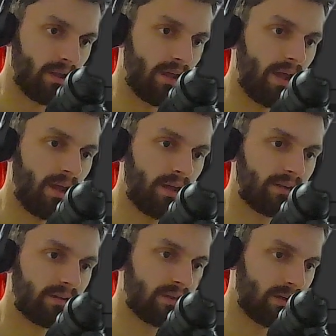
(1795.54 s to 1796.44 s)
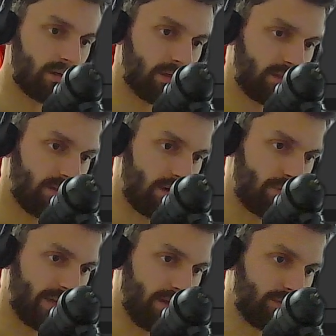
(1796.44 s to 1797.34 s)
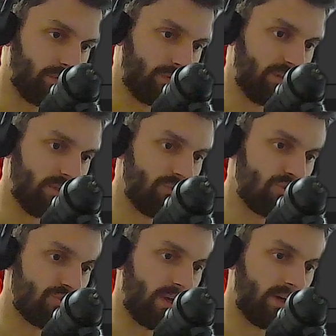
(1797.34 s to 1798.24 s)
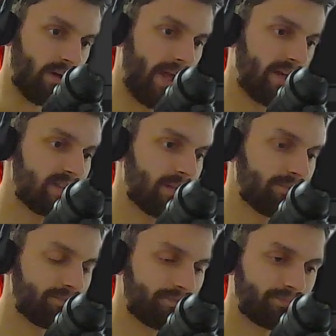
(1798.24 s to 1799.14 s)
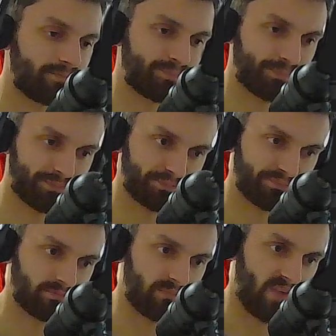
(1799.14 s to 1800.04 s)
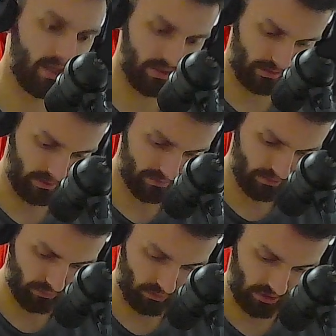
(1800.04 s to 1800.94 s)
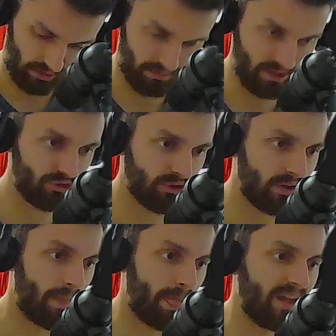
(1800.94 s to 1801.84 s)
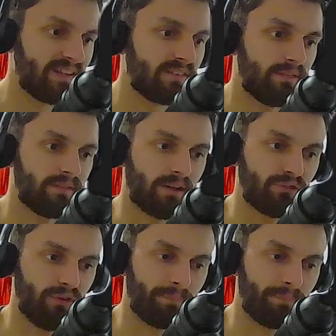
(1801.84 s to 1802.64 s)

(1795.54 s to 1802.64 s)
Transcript: And here we go to the shader editor. And let's go to image texture.